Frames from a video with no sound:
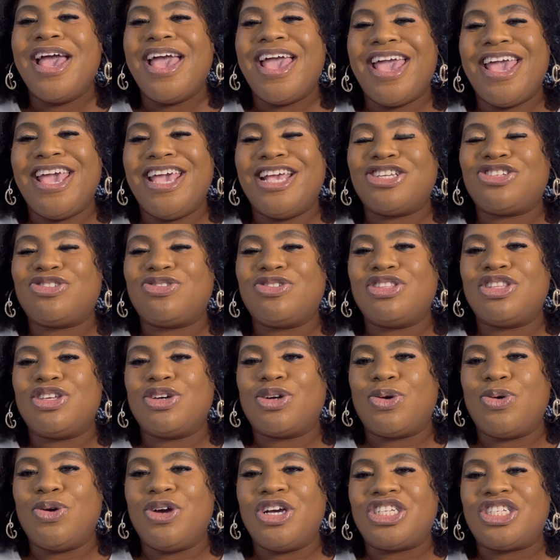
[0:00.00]
answering the
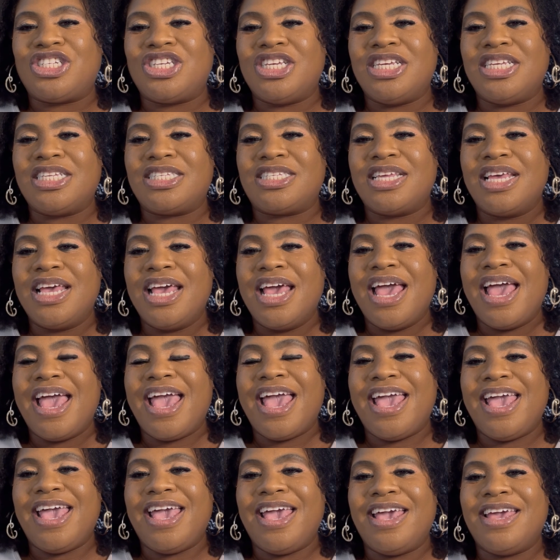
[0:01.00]
questions
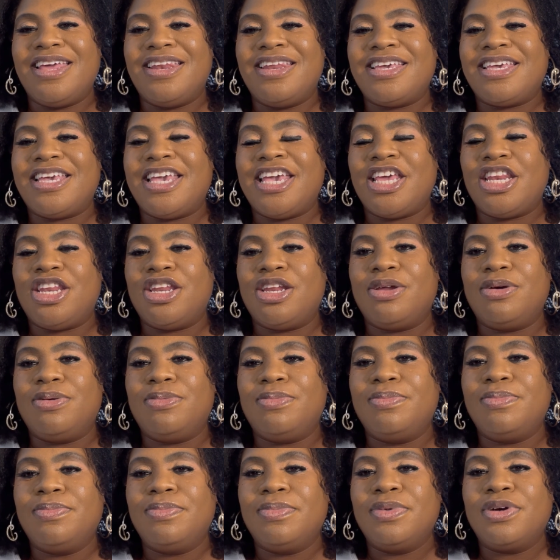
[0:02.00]
and getting
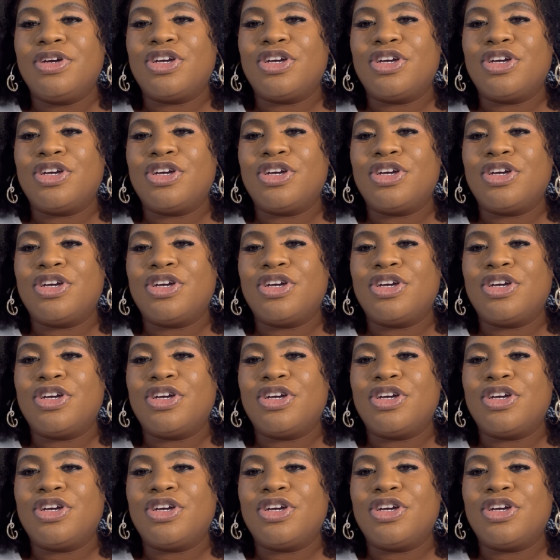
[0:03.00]
them